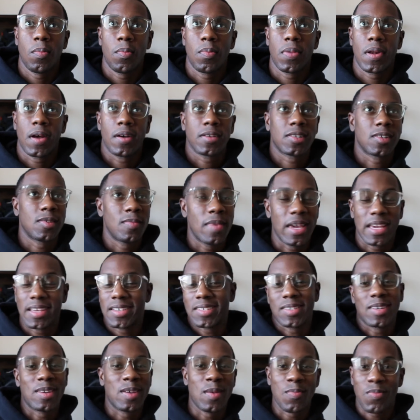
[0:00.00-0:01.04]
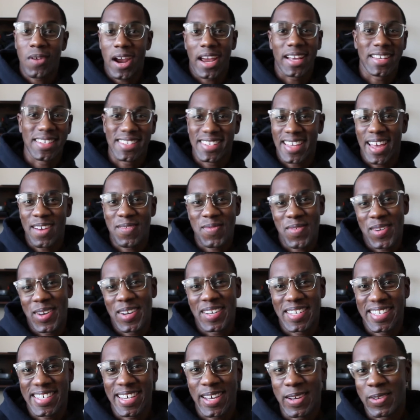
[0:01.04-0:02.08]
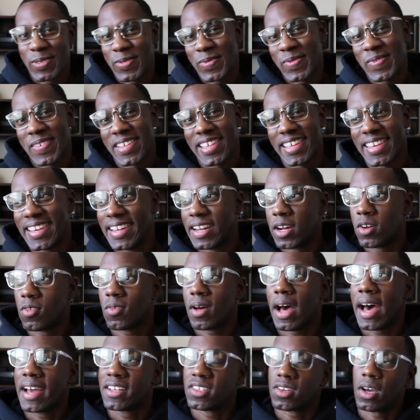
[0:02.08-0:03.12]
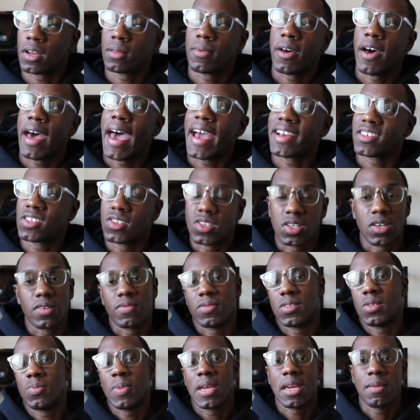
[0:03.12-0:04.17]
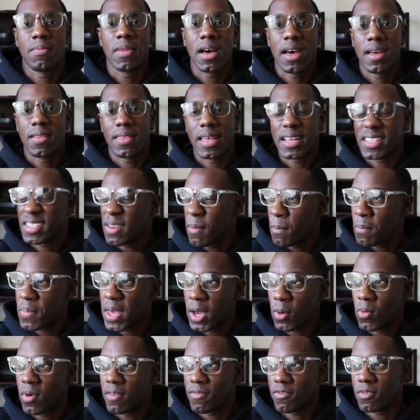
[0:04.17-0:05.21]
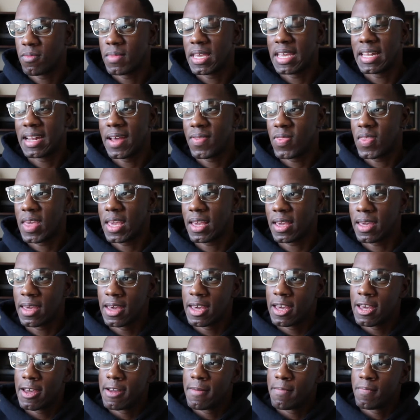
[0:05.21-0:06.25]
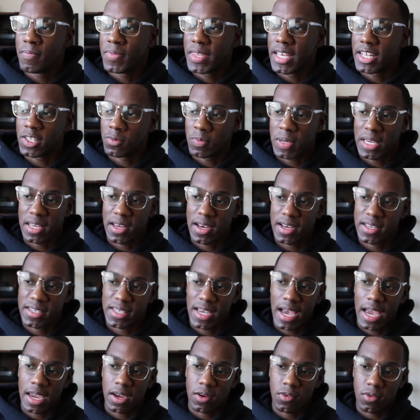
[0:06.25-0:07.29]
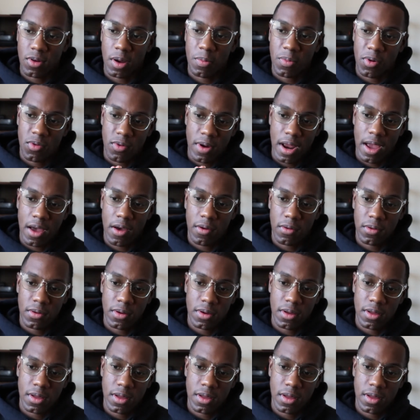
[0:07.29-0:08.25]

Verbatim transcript: but also making sure you practice that for yourself. You know, I talk about acts of service being mine. That's a big one for me, and I think it's because I grew up around